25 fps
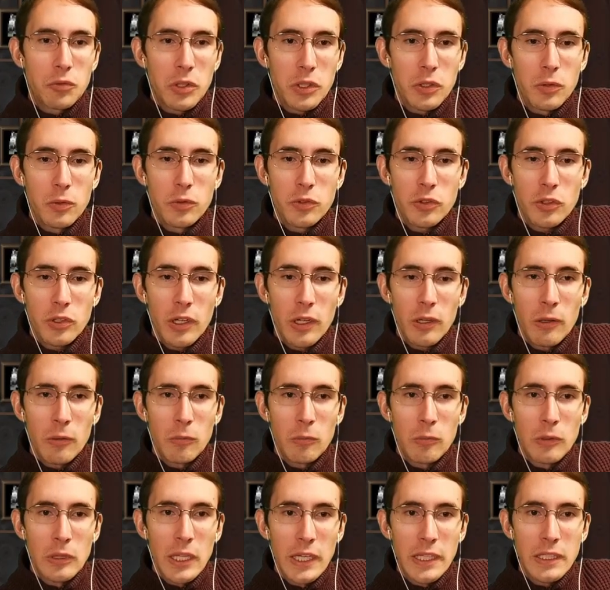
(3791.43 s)
dragoons are
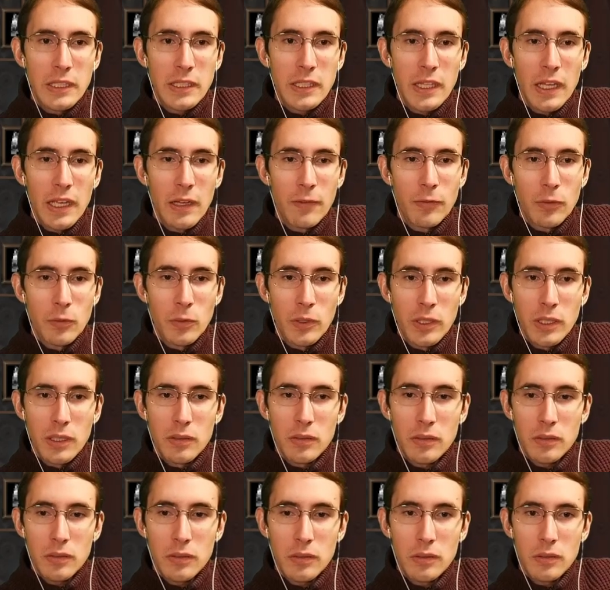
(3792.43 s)
now light
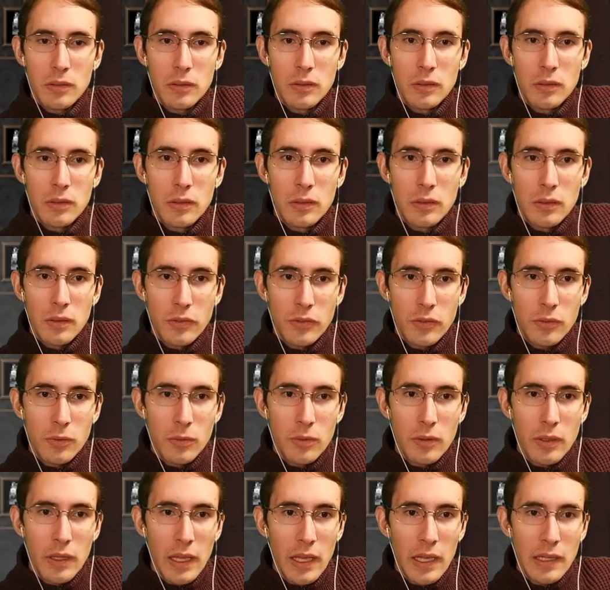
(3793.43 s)
cavalry. Let's
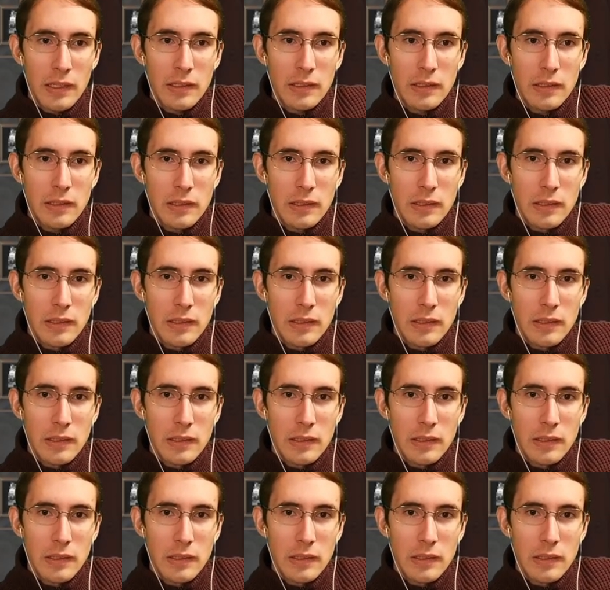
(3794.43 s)
do that.